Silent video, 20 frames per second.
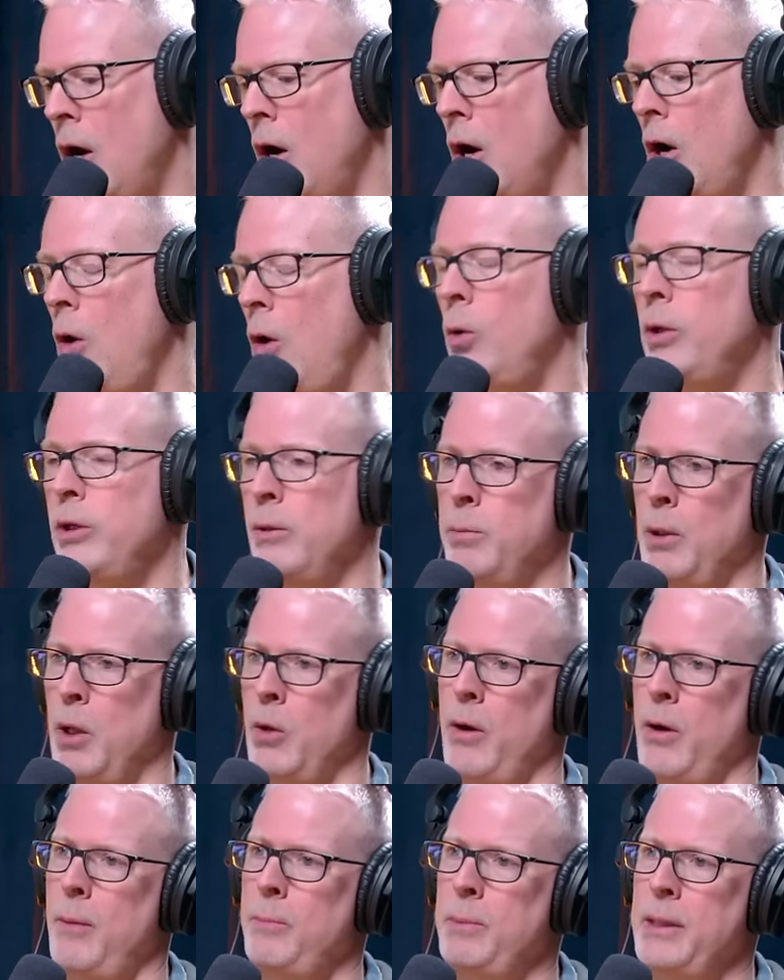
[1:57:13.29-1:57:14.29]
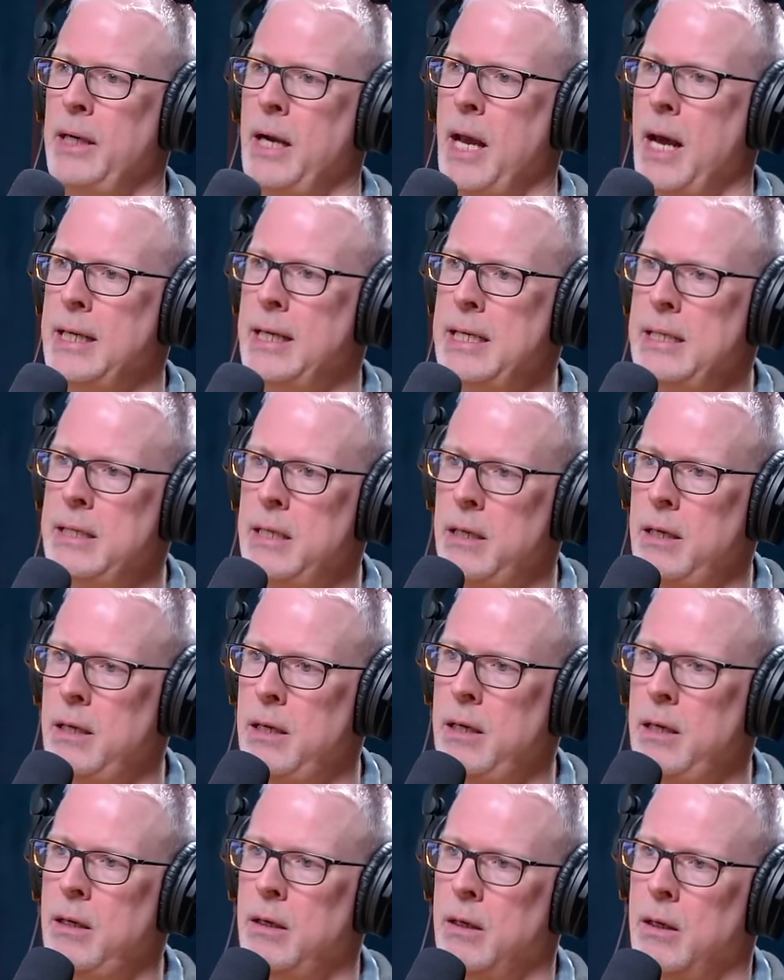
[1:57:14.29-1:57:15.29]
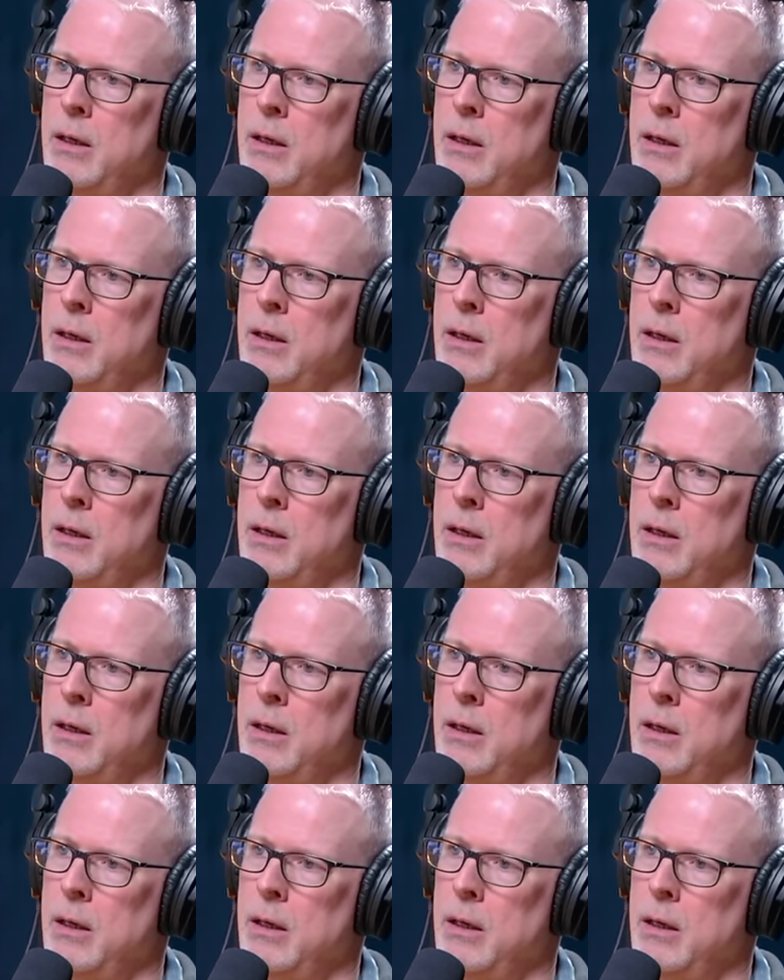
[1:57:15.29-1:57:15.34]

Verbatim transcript: you blown up in an IED